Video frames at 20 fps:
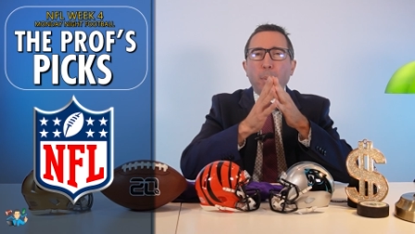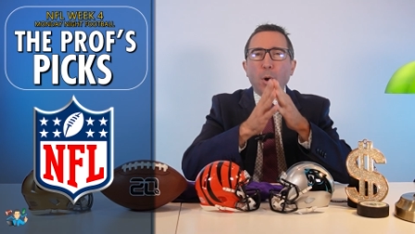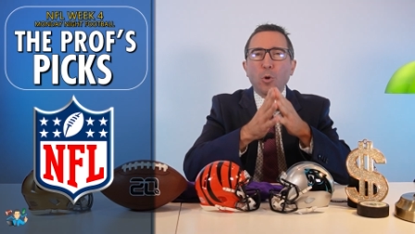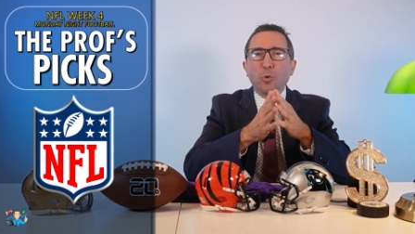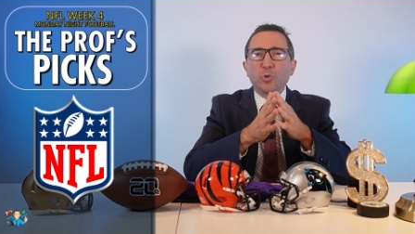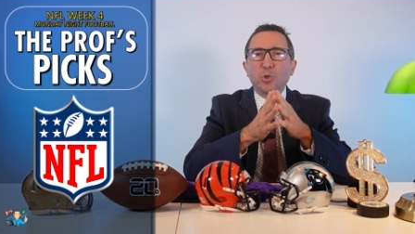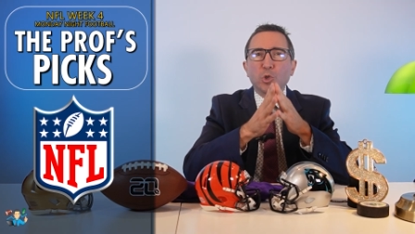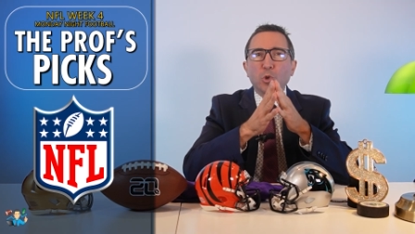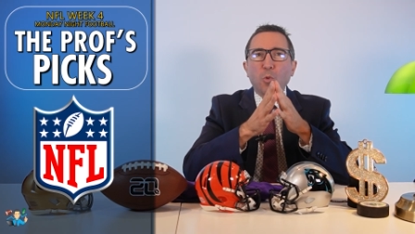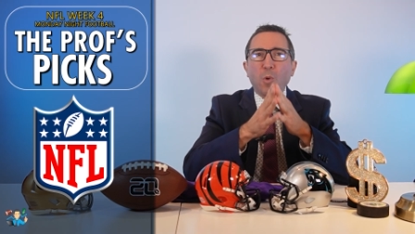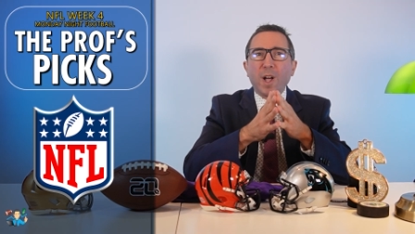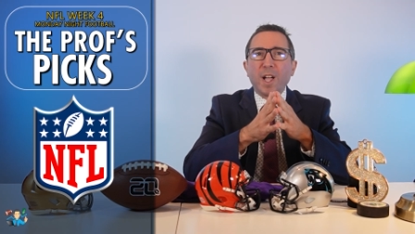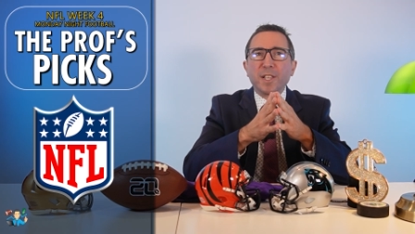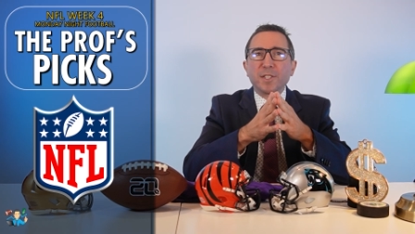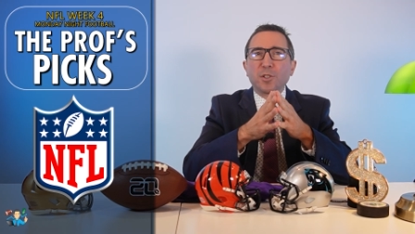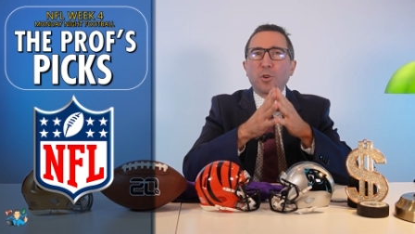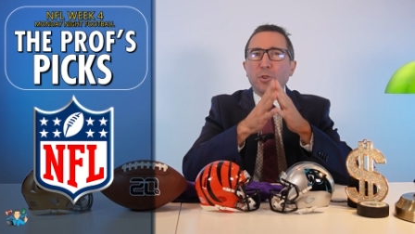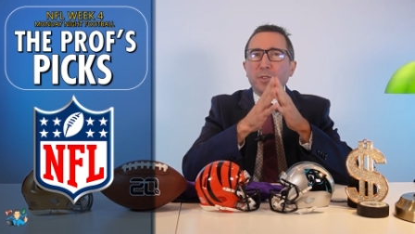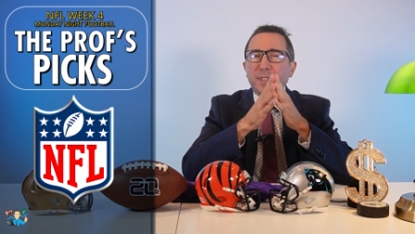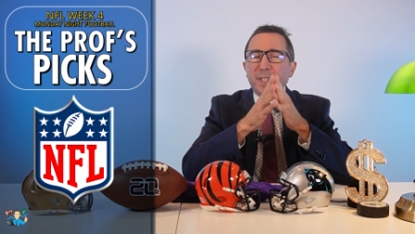Both
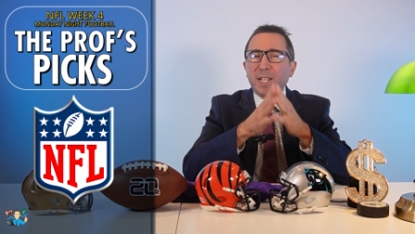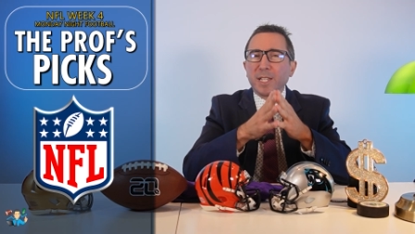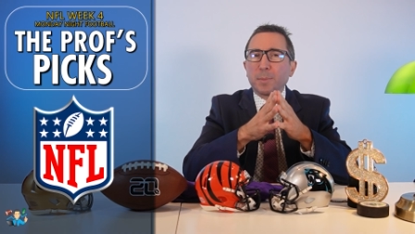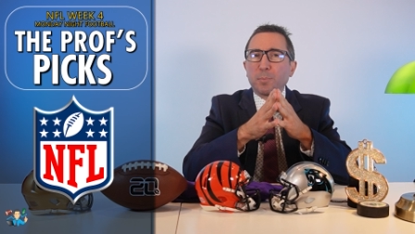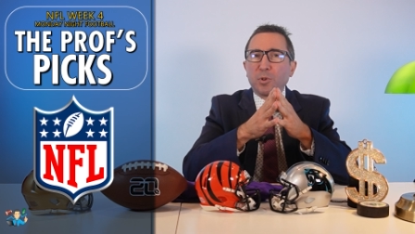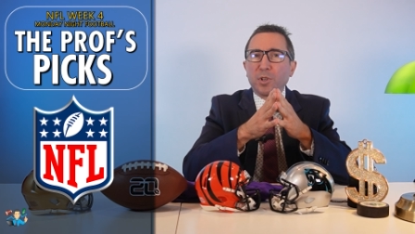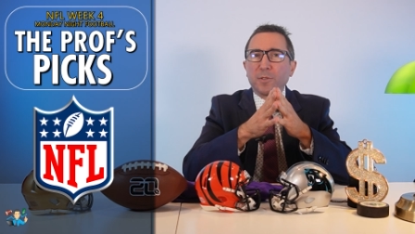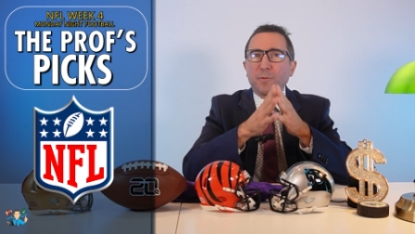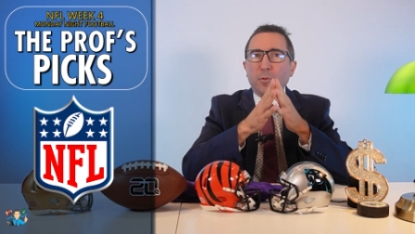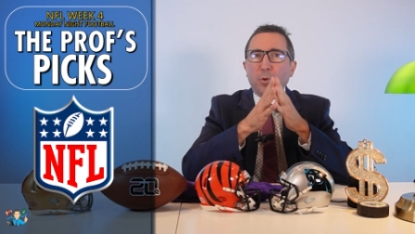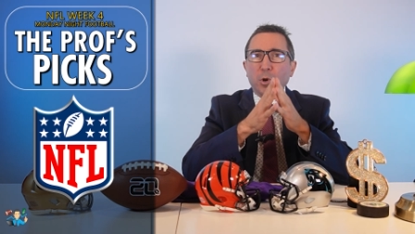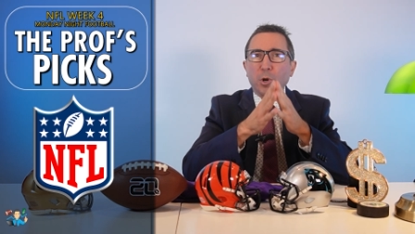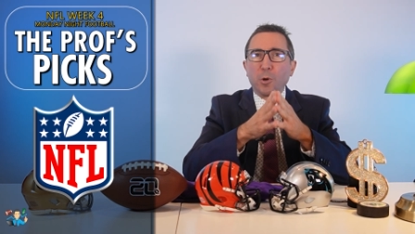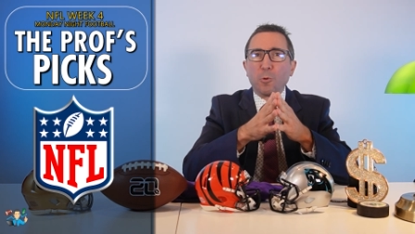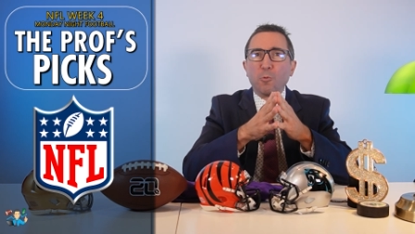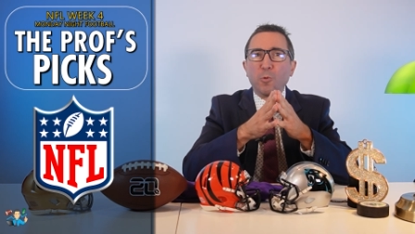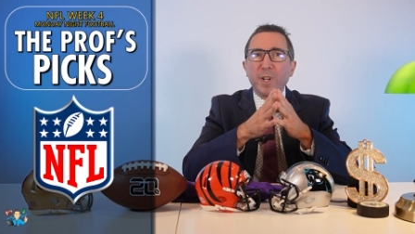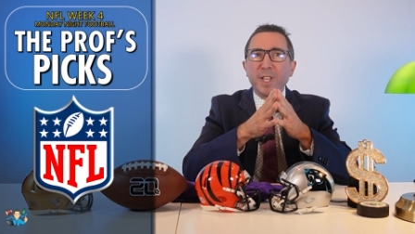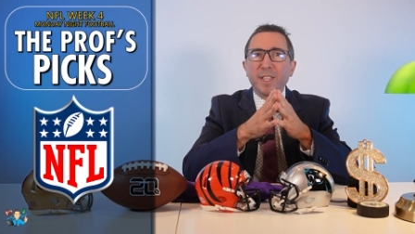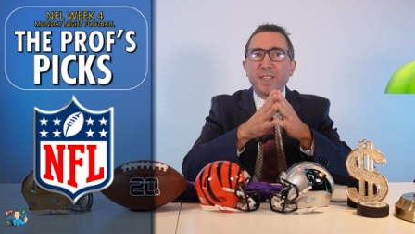squads are desperate for
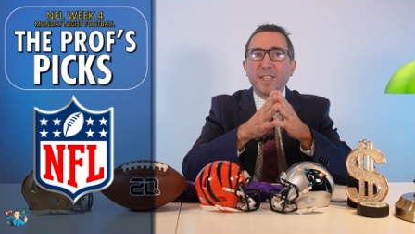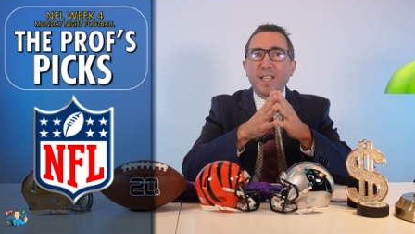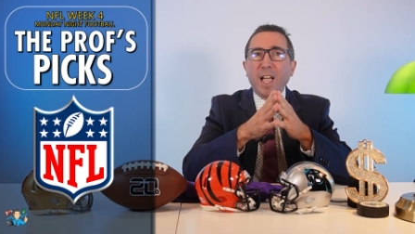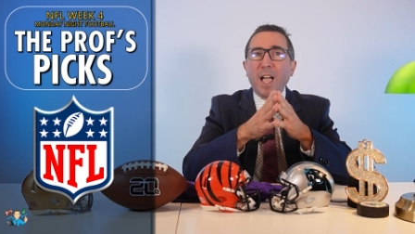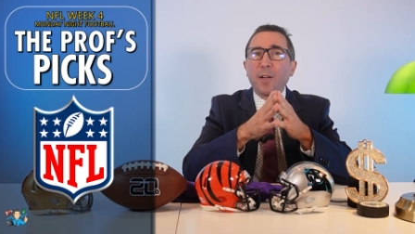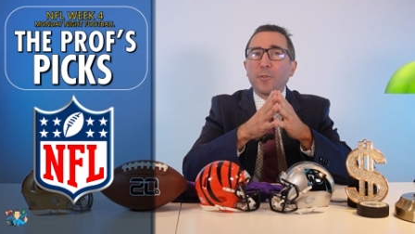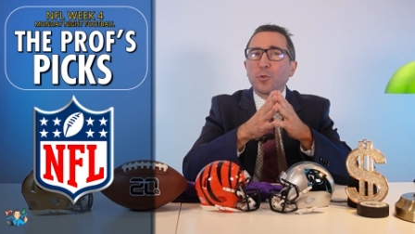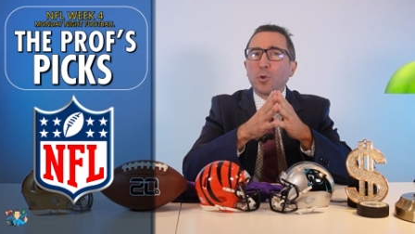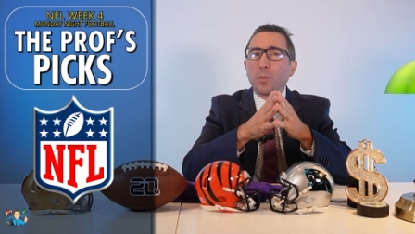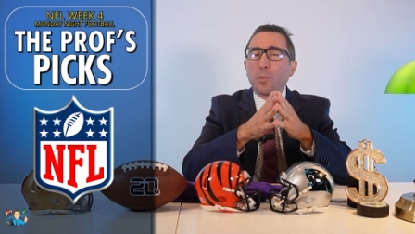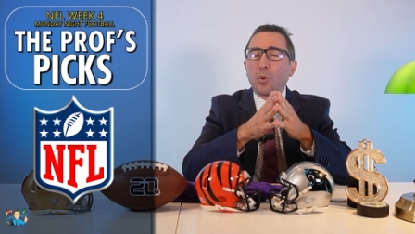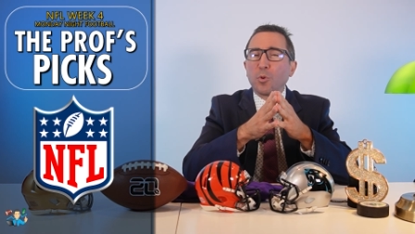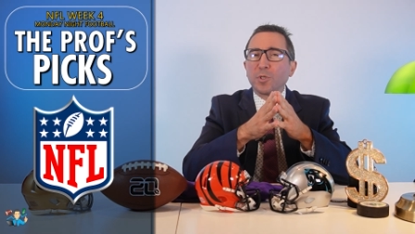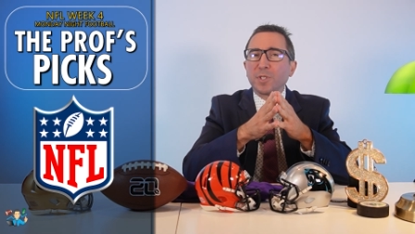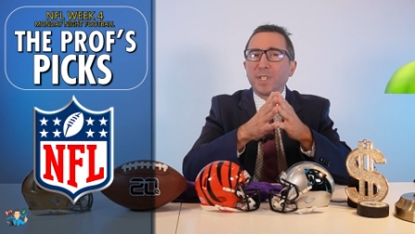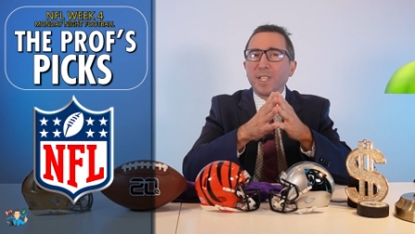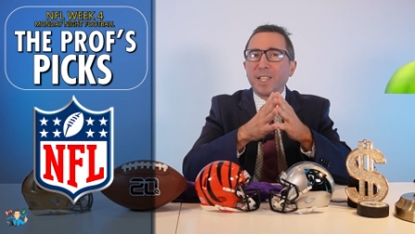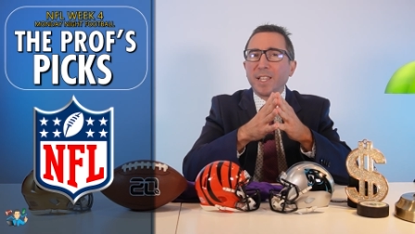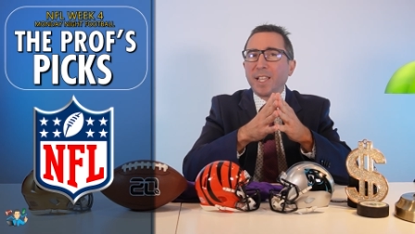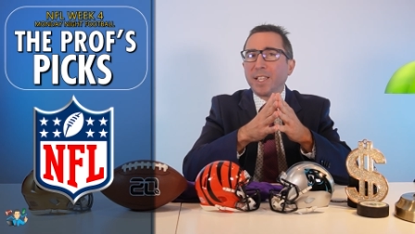a win after
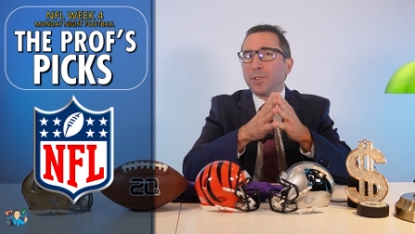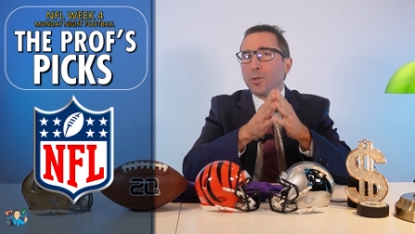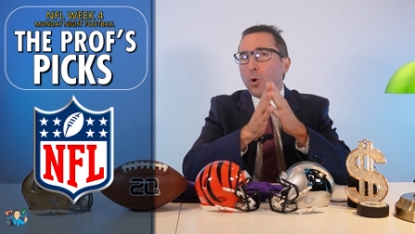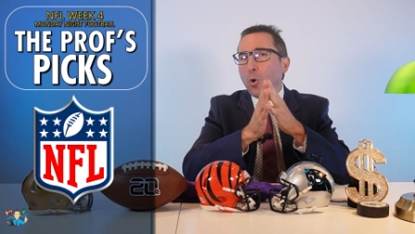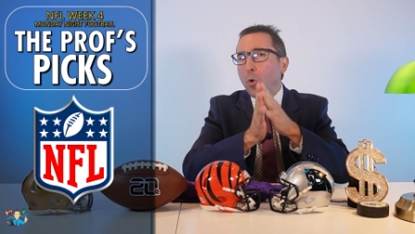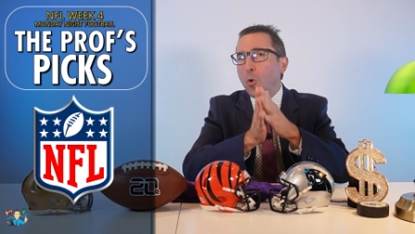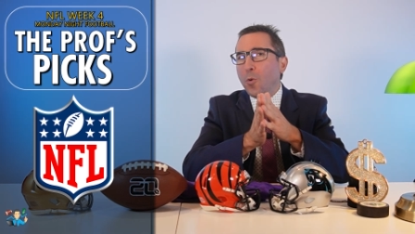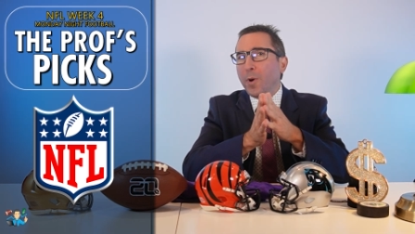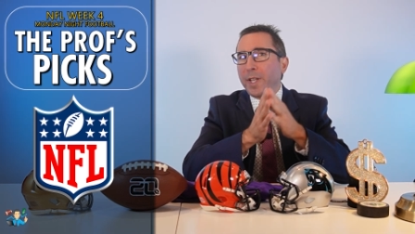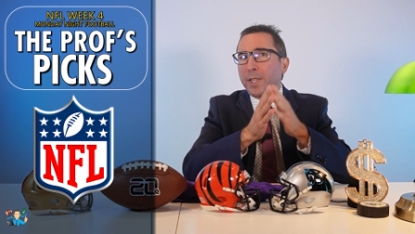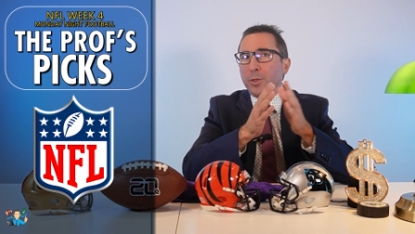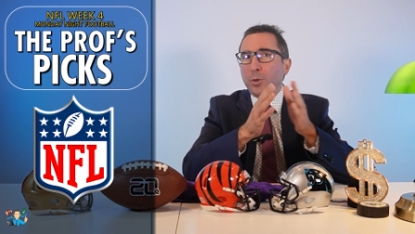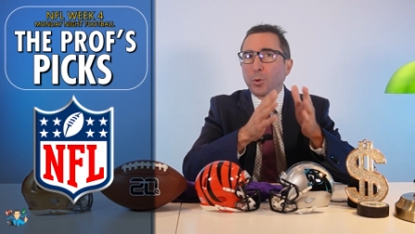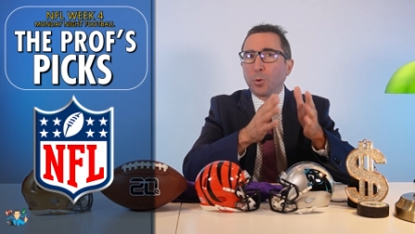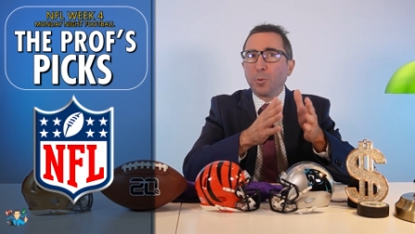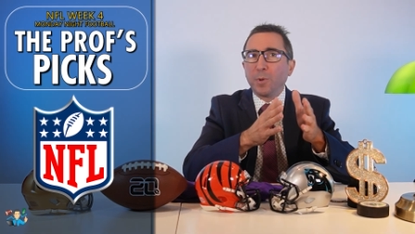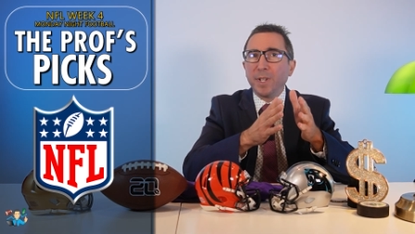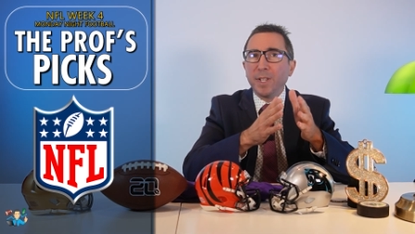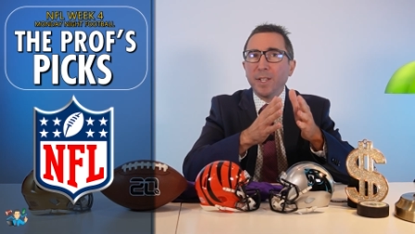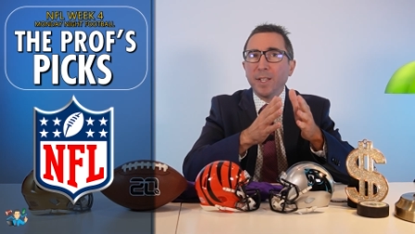posting an
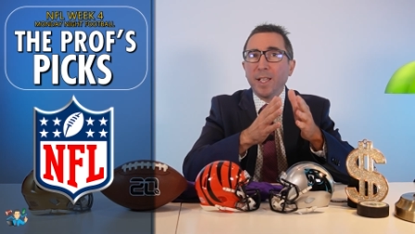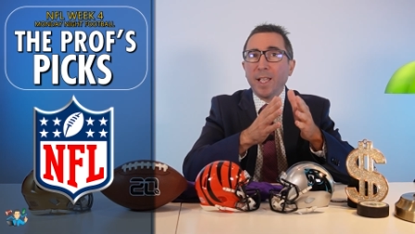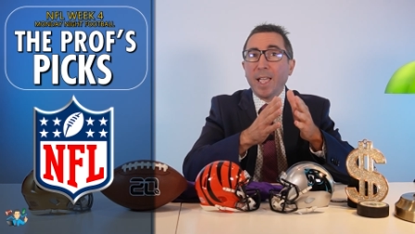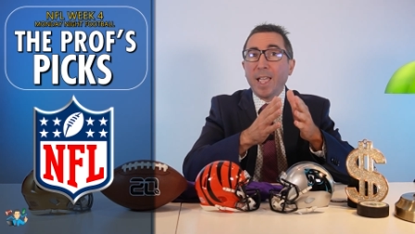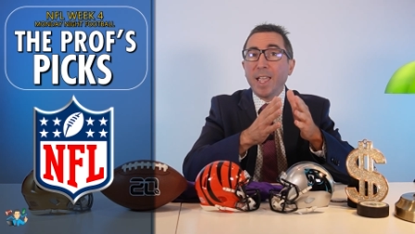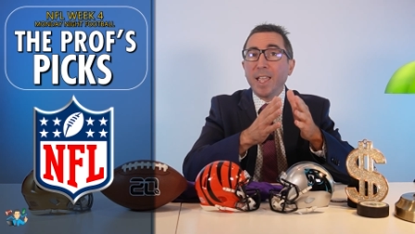0-3